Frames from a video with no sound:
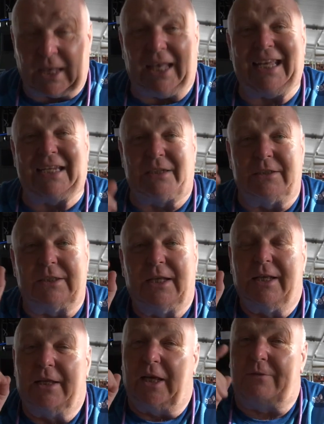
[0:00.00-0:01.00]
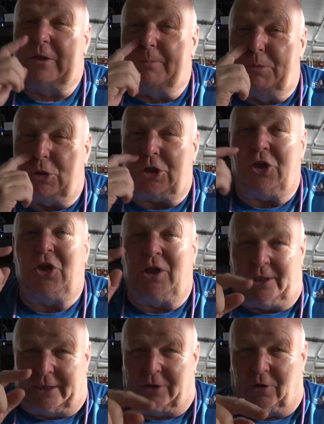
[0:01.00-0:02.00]
And if you book
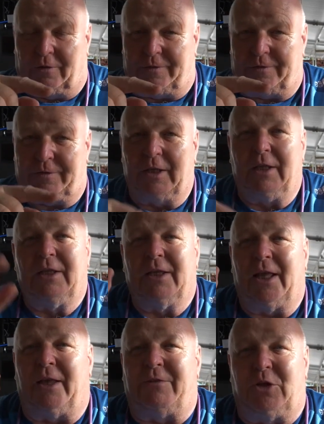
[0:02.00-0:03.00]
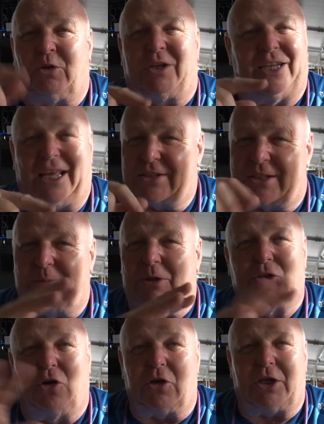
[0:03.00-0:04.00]
early enough, you can ask him
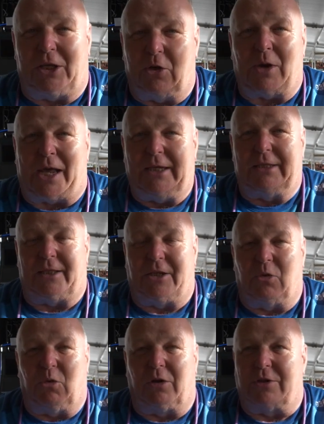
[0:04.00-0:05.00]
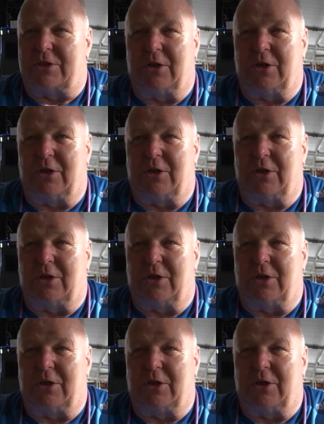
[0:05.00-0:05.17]
to cook you anything you want.